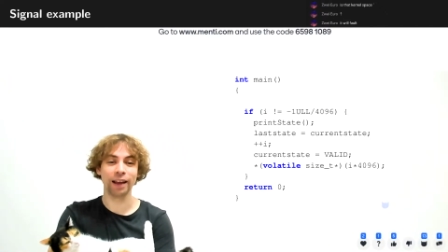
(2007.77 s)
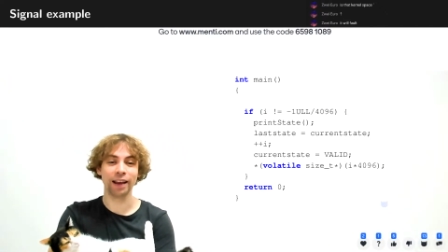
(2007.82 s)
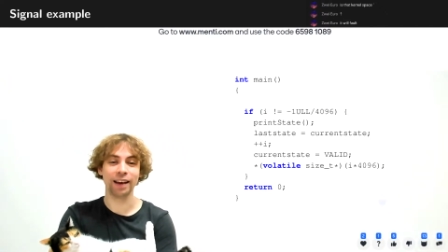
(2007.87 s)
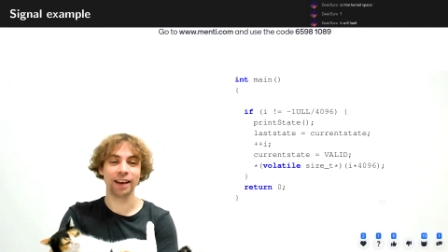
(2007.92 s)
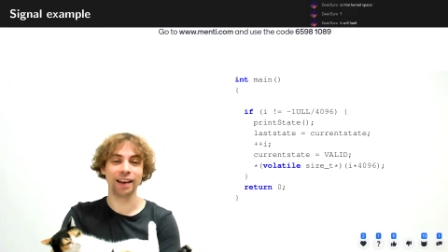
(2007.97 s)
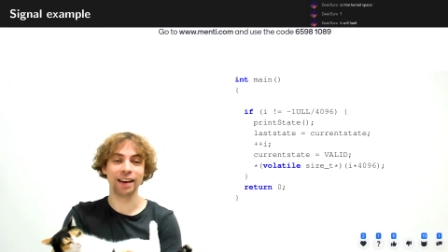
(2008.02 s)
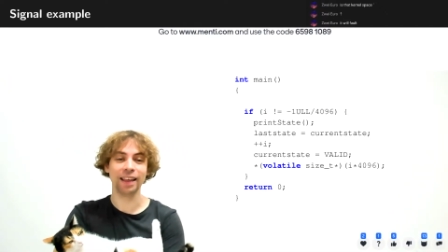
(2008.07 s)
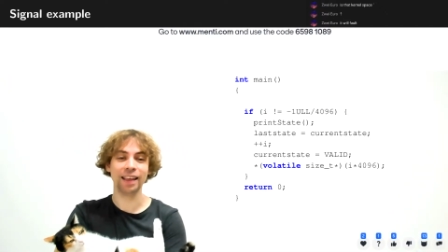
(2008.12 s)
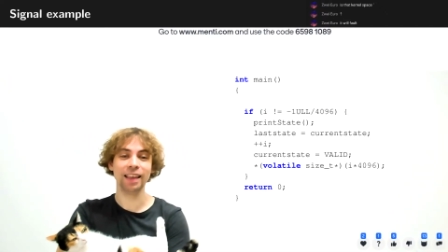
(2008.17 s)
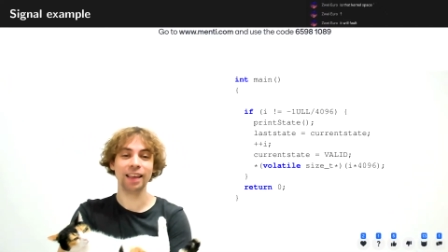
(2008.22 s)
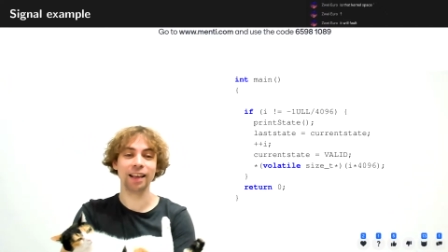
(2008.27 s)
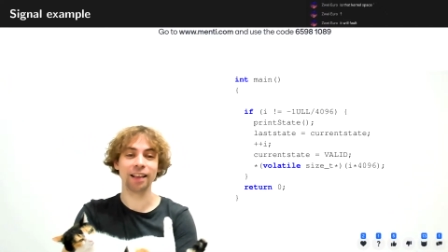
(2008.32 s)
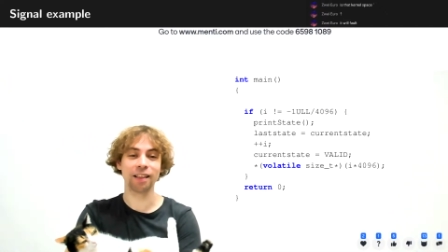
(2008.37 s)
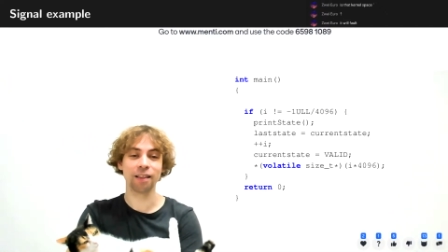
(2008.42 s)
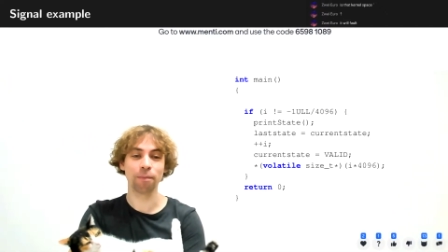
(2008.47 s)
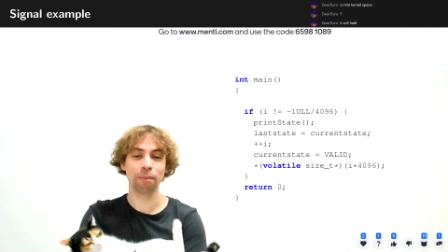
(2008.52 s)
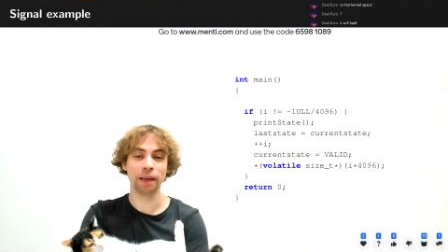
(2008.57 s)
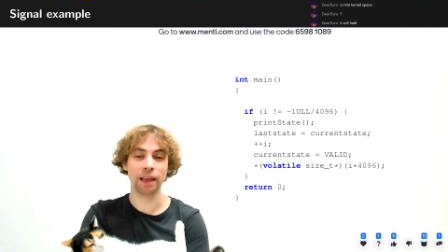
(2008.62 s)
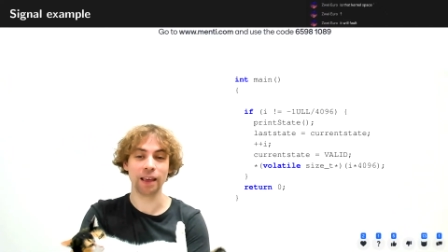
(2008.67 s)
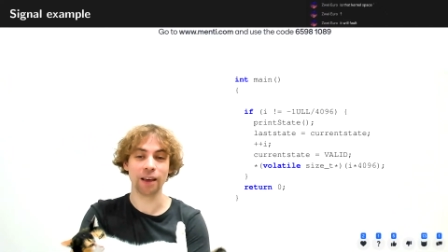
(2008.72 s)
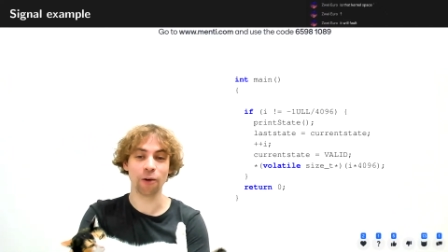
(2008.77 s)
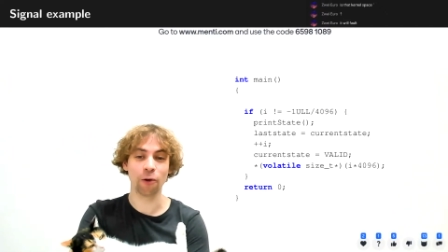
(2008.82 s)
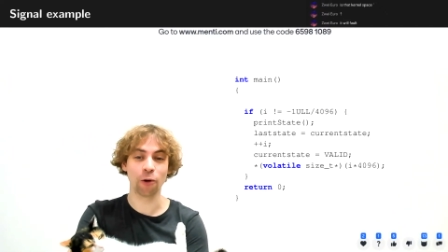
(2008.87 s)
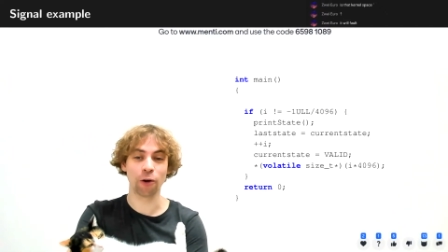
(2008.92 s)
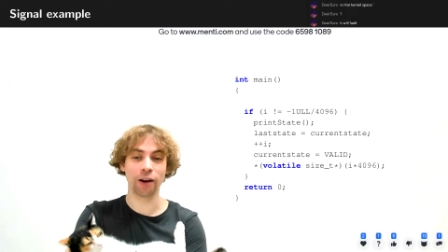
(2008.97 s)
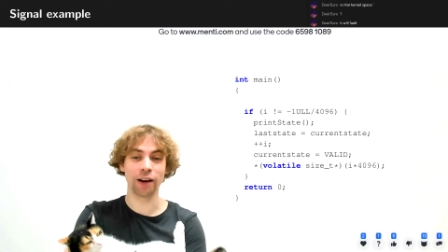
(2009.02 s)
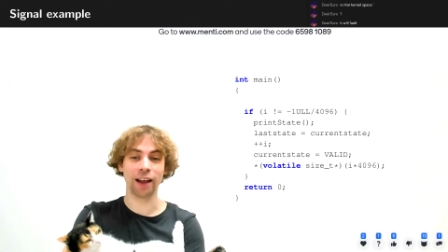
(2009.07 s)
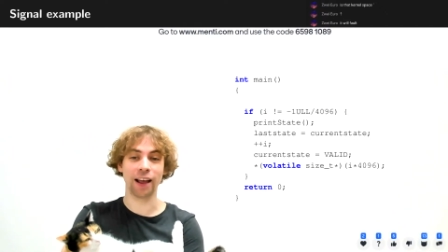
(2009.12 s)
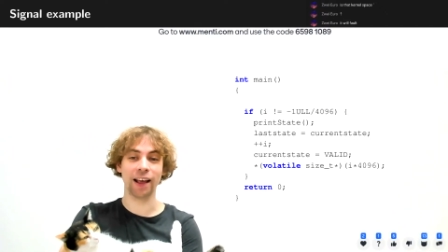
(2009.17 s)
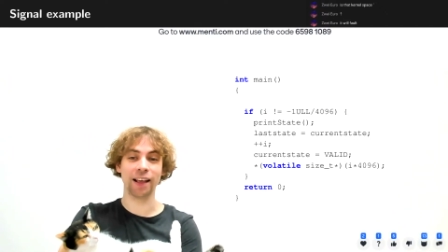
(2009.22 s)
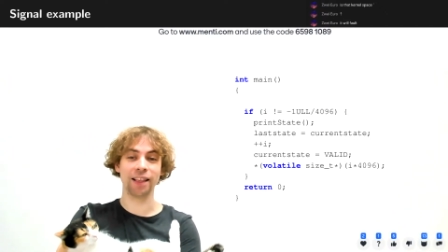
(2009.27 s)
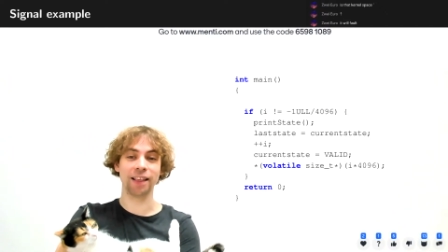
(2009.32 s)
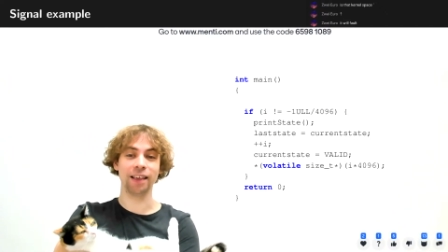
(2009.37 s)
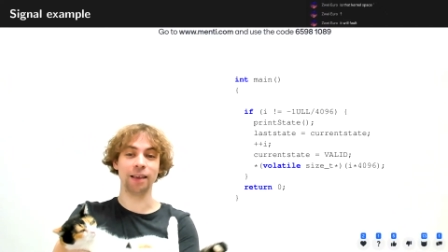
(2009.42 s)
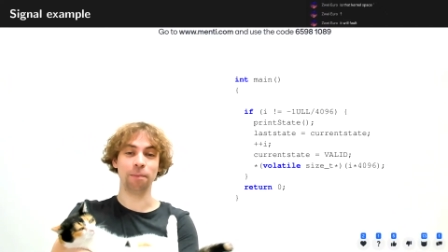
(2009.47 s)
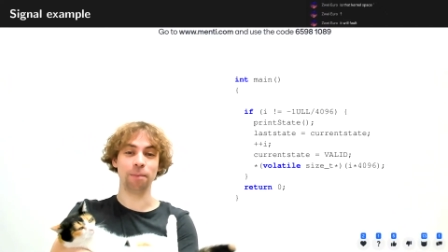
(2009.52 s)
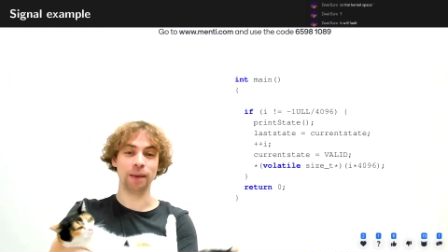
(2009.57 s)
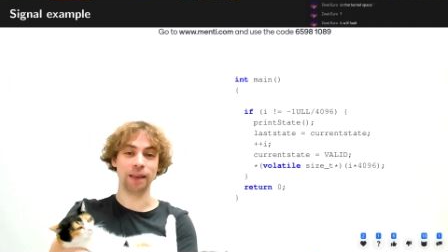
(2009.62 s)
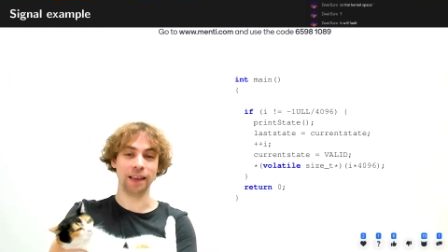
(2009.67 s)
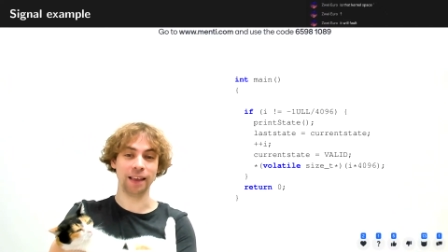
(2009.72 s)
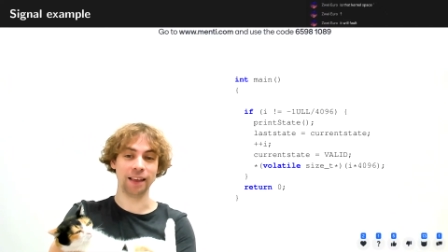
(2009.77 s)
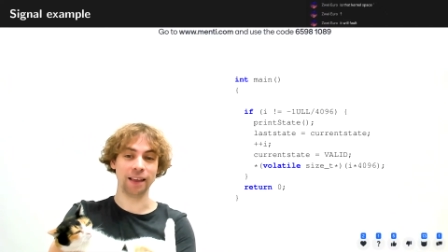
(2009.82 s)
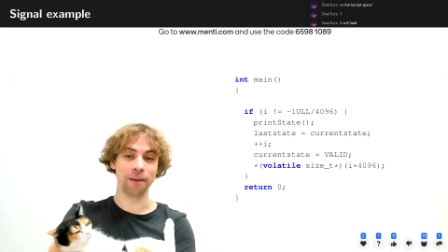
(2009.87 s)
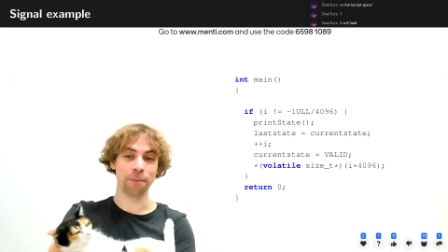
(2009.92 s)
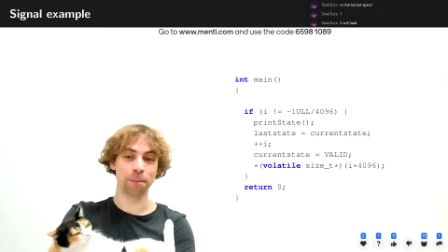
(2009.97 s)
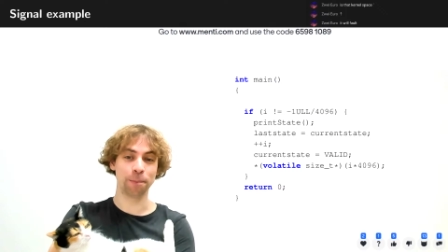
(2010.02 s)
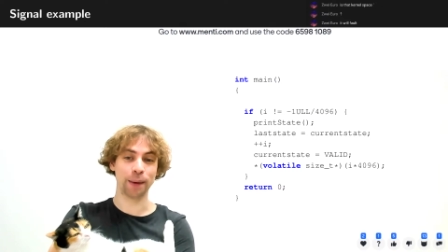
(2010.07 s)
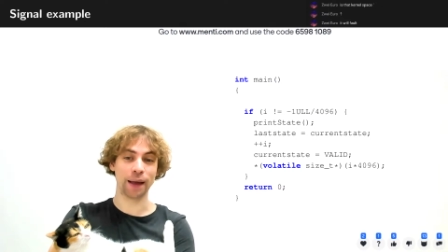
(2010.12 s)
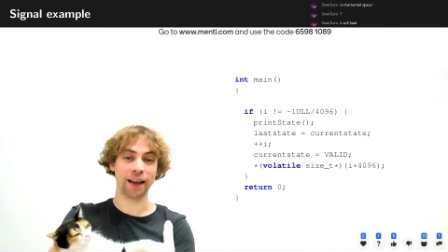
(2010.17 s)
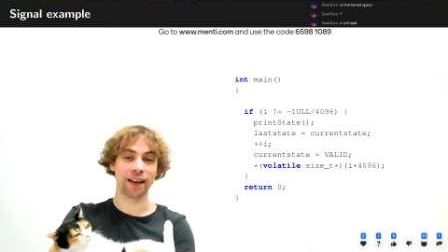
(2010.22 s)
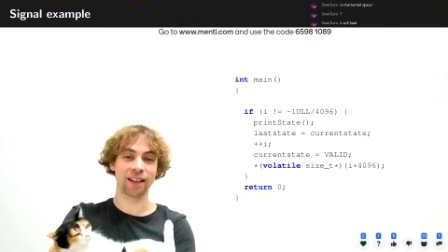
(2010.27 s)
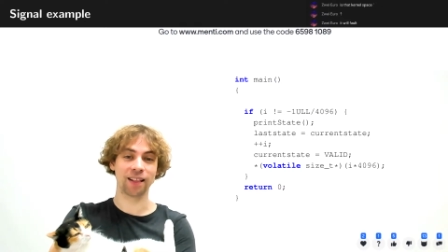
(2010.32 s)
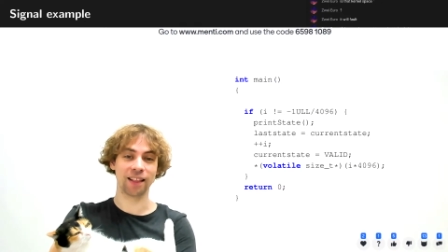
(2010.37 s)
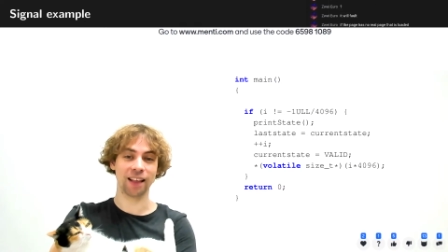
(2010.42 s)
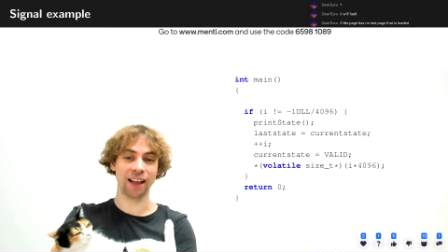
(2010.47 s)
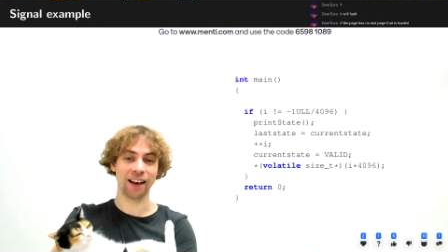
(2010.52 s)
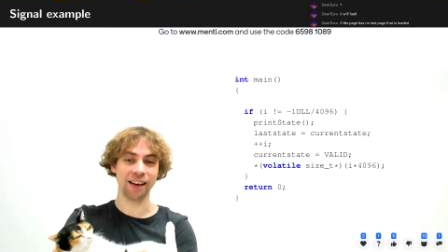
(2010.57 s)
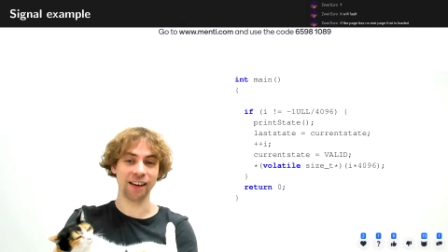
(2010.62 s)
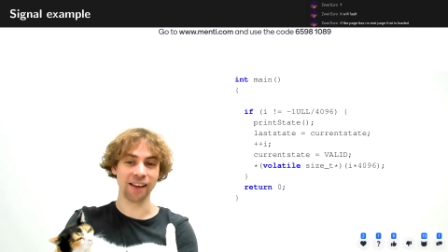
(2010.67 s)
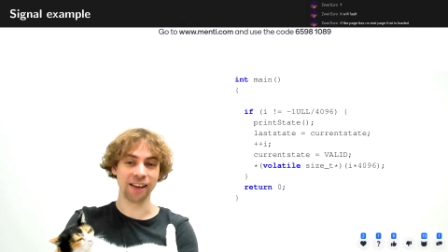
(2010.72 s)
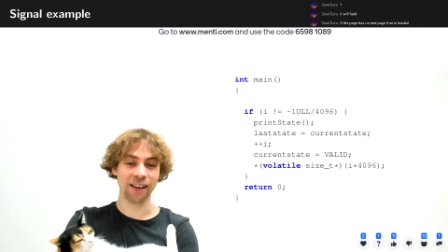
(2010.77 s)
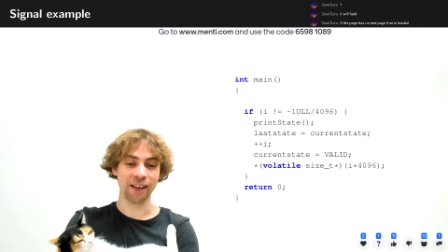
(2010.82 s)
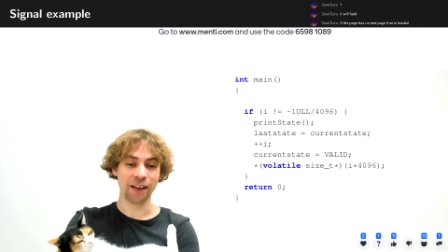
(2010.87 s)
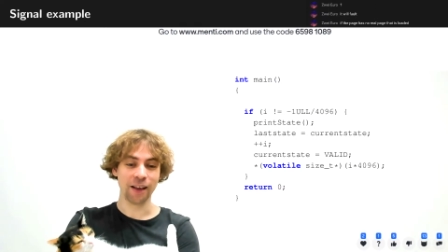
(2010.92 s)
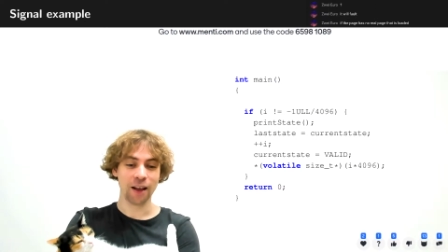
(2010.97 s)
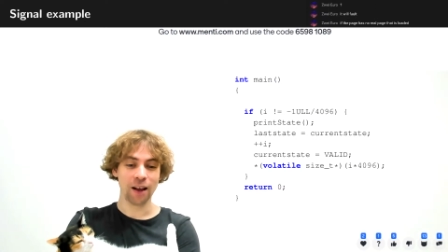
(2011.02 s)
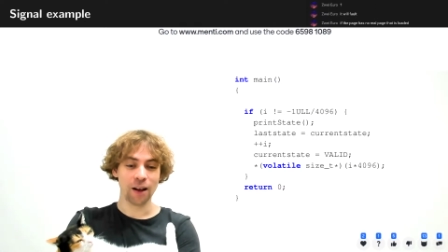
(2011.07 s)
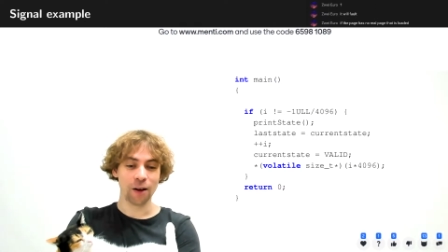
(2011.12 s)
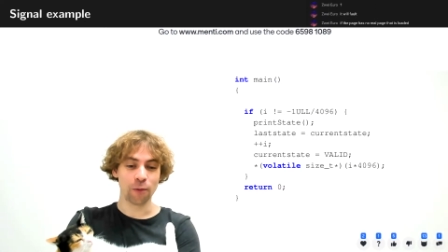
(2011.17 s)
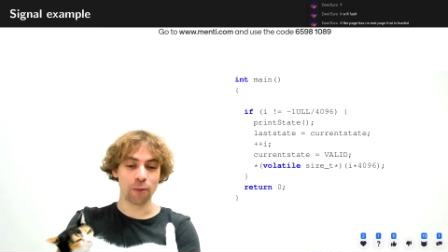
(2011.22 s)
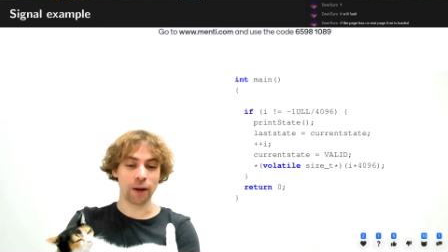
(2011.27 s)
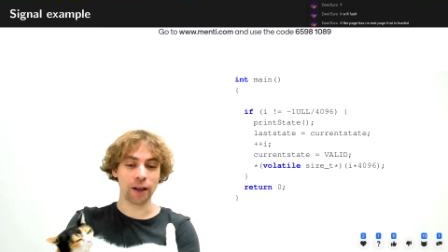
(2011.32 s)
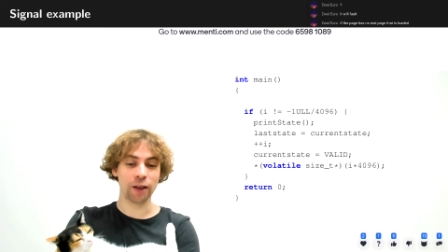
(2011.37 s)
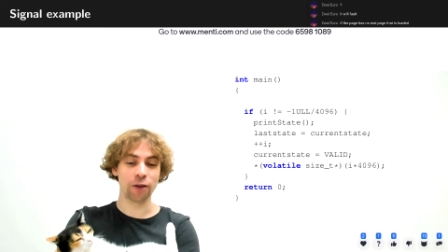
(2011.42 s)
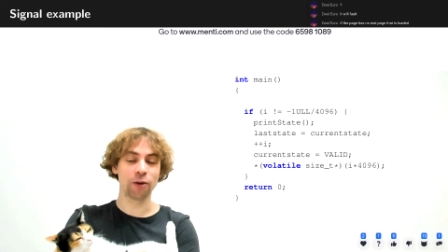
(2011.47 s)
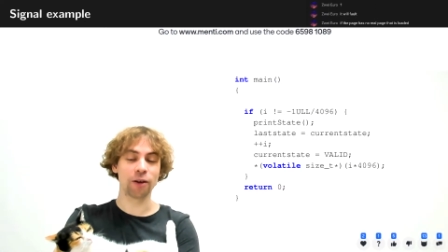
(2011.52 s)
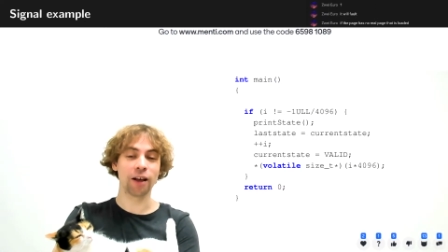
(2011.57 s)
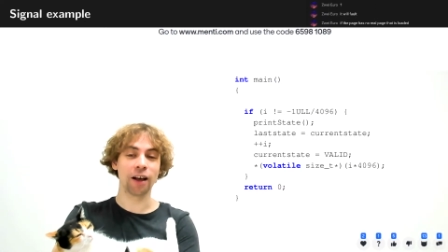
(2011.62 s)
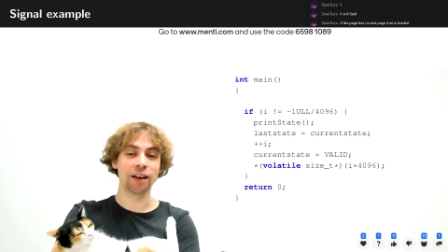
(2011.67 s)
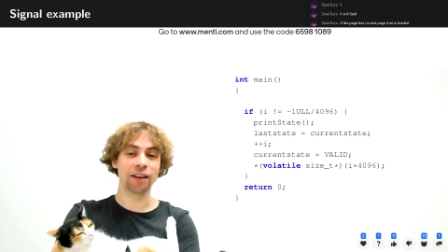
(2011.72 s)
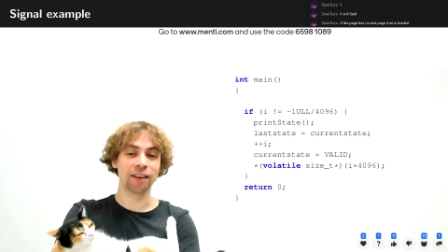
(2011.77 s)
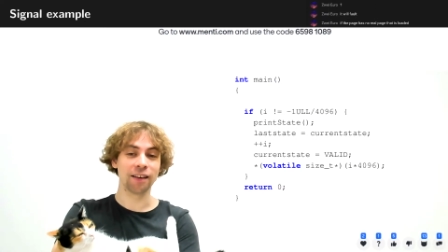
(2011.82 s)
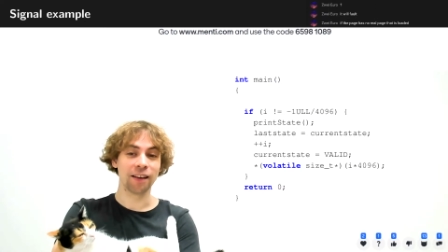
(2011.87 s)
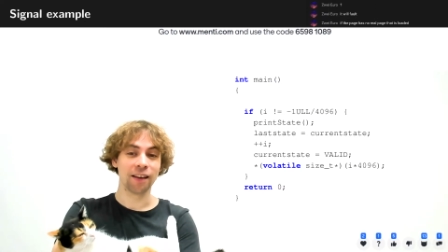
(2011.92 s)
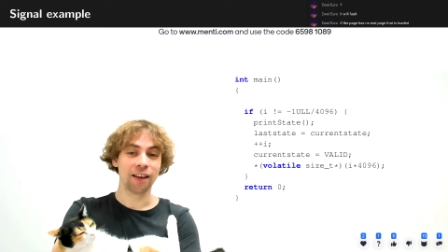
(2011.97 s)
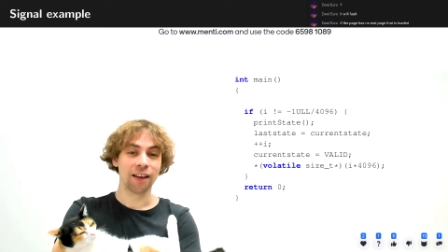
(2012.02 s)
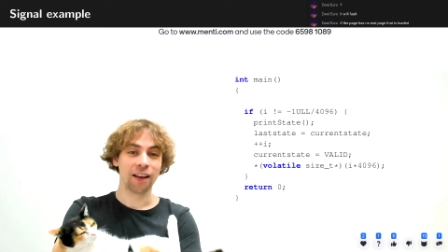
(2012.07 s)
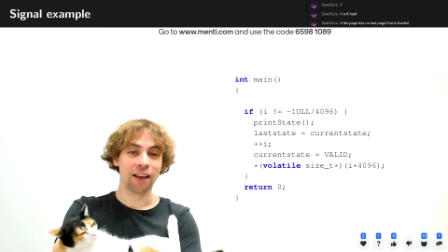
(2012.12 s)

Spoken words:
in ESP or SEP back then, where you got